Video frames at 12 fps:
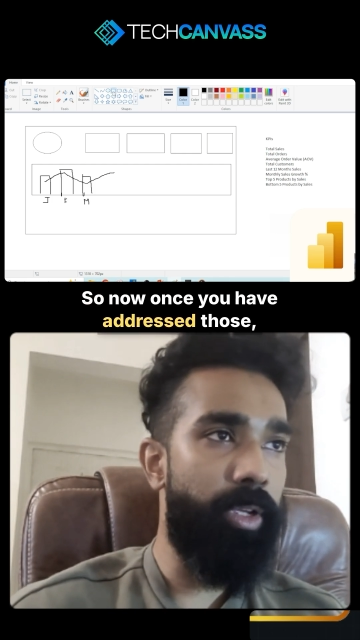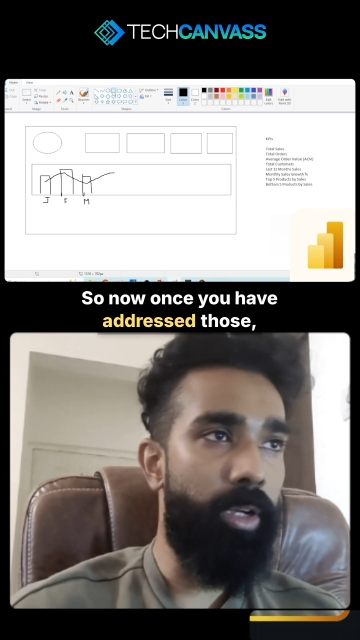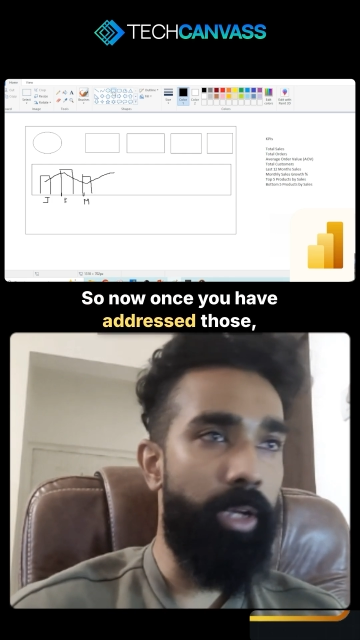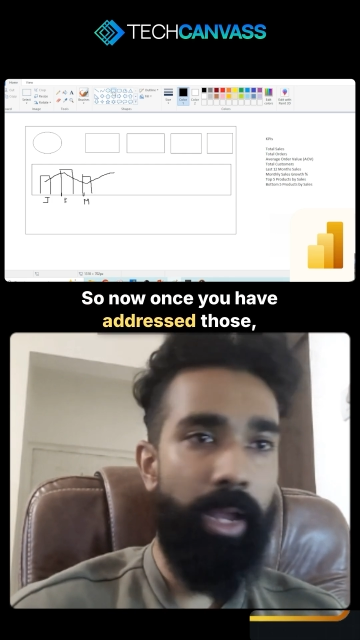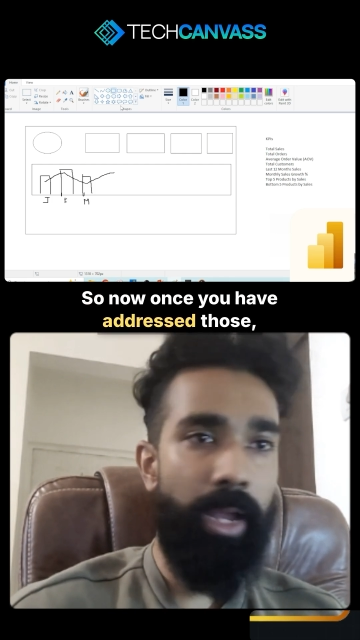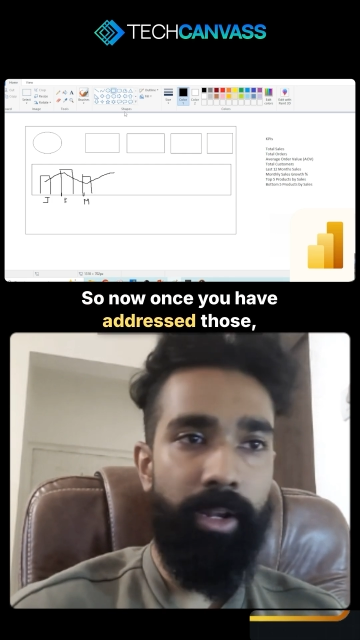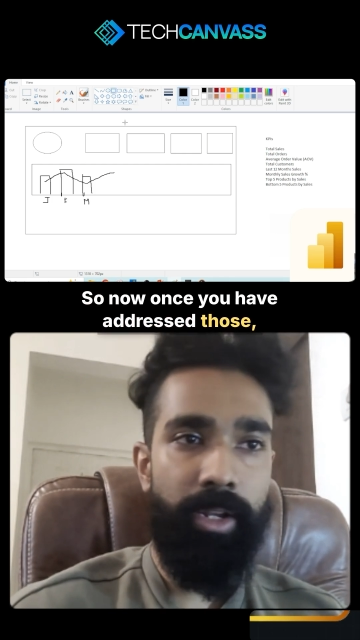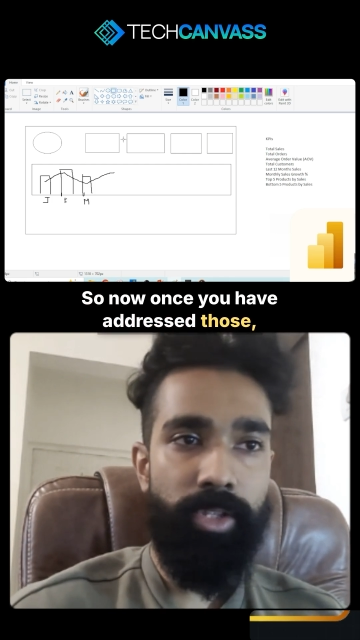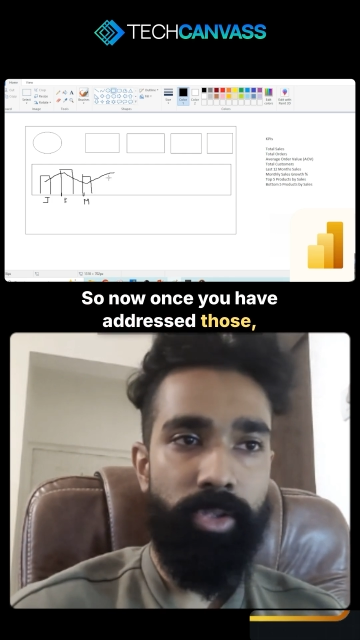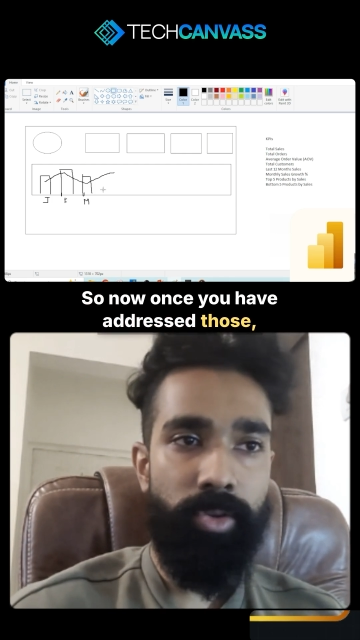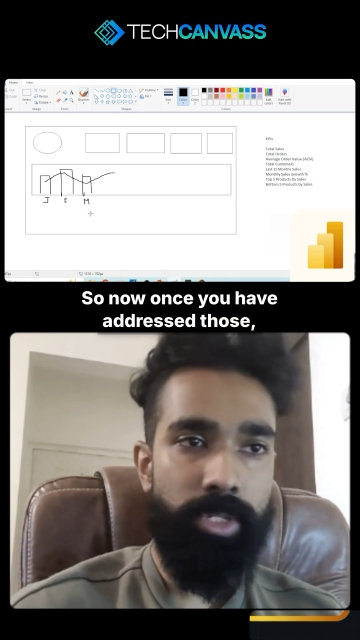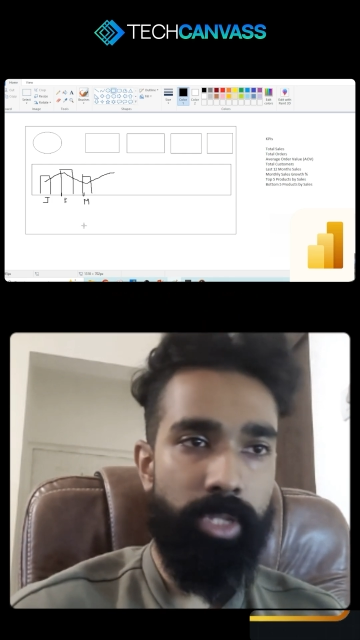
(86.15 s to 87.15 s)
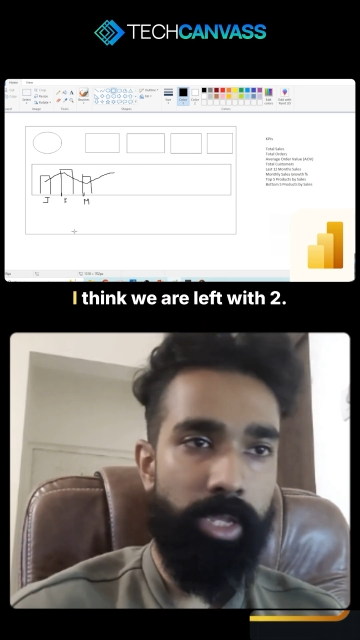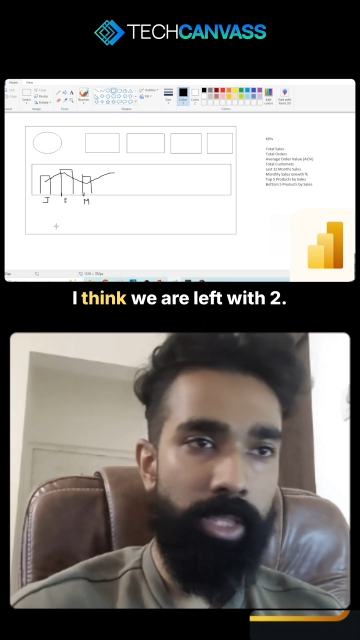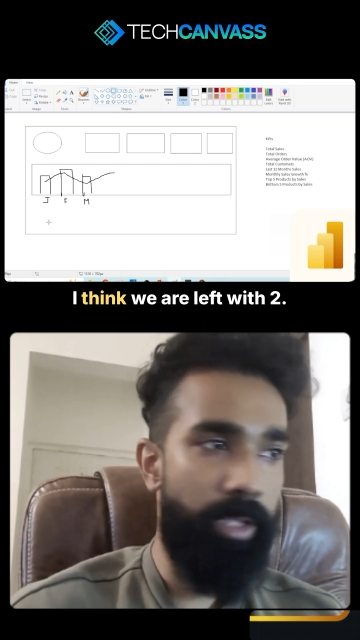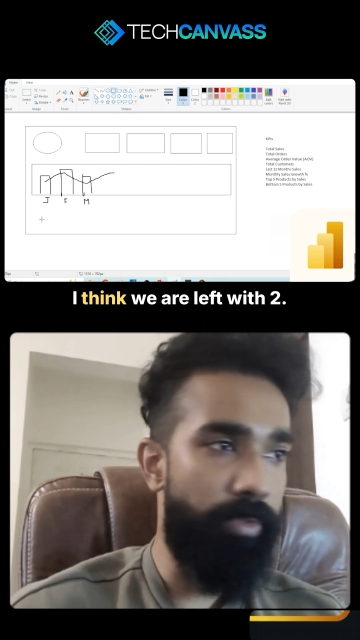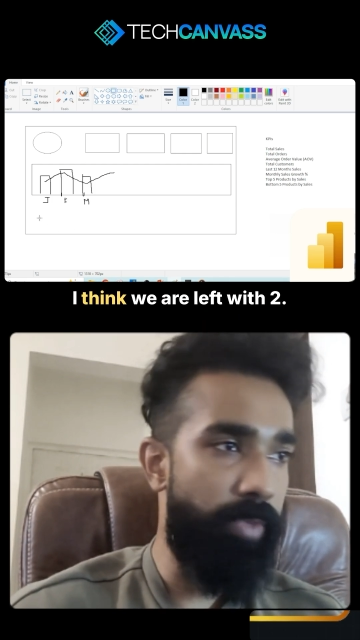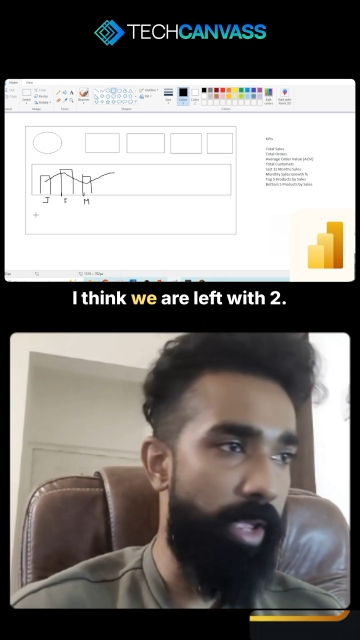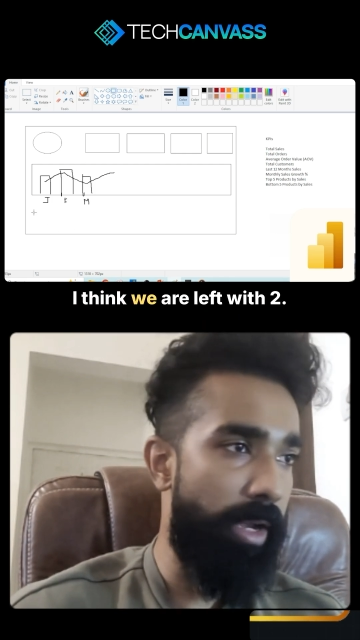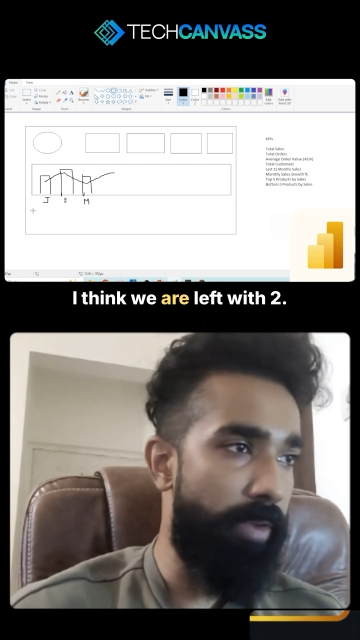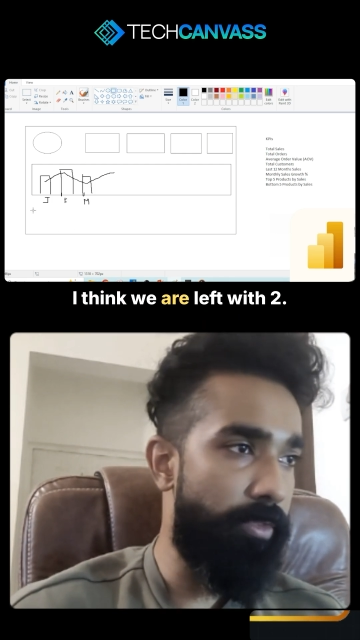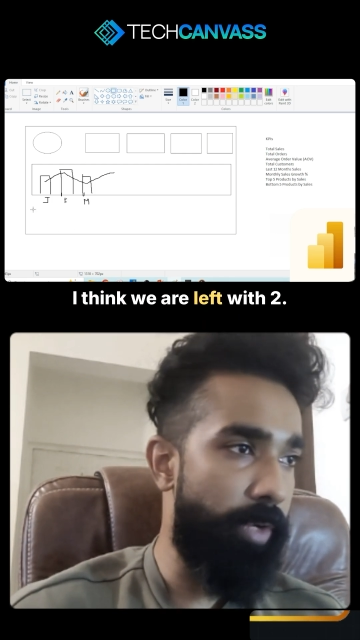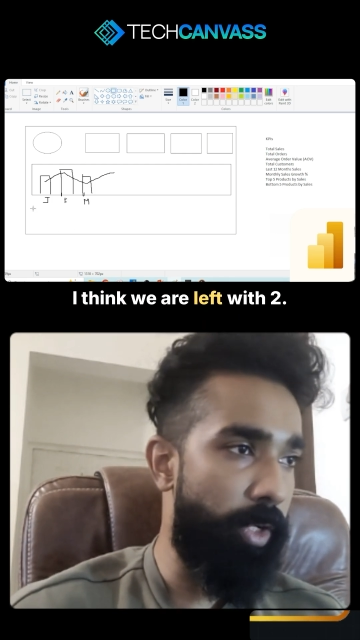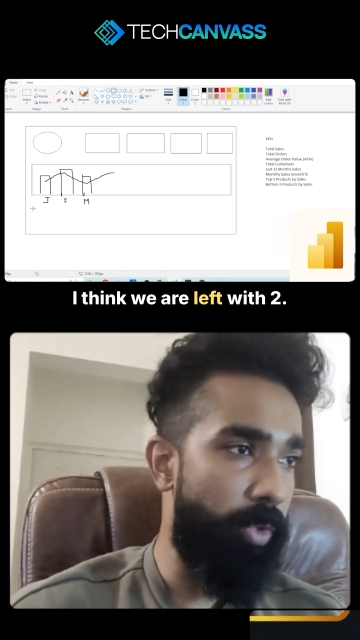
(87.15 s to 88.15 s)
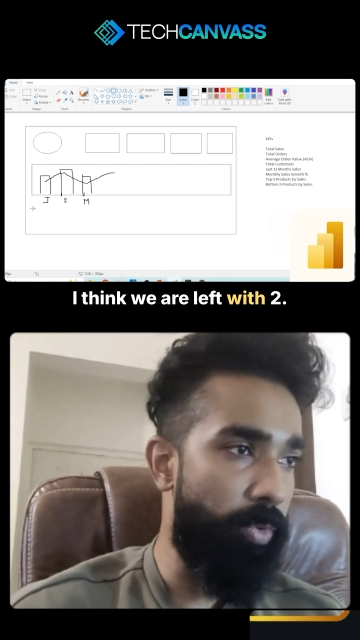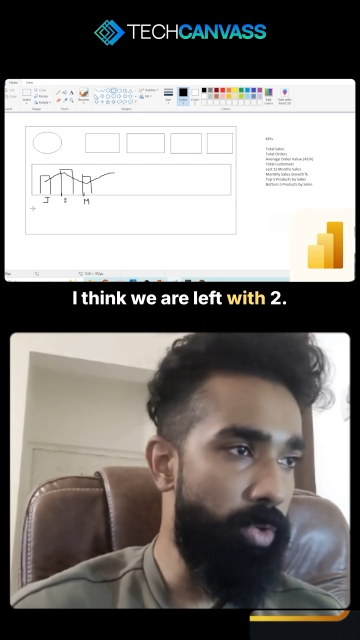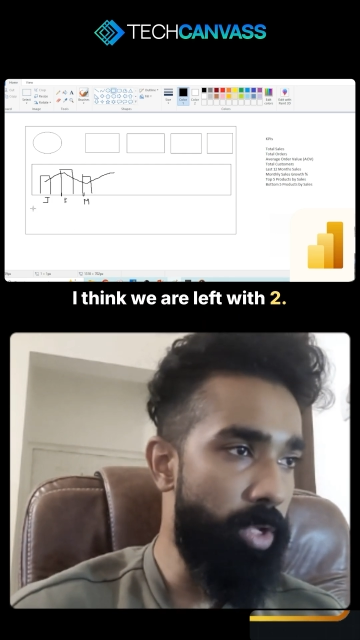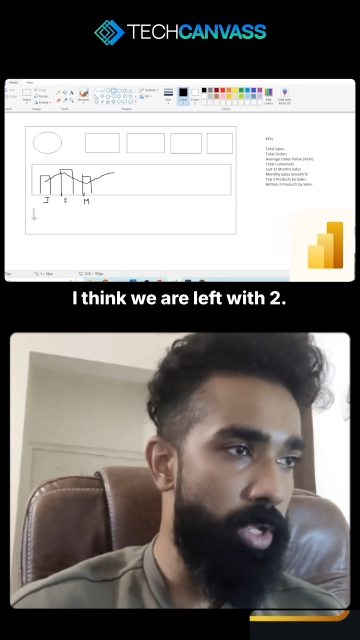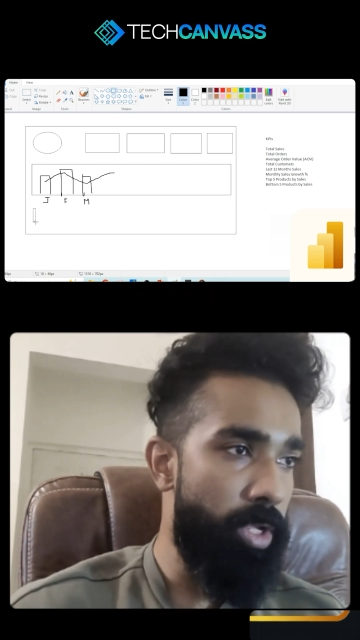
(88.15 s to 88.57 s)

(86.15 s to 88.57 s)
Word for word: uh, addressed those, I think we are left with two.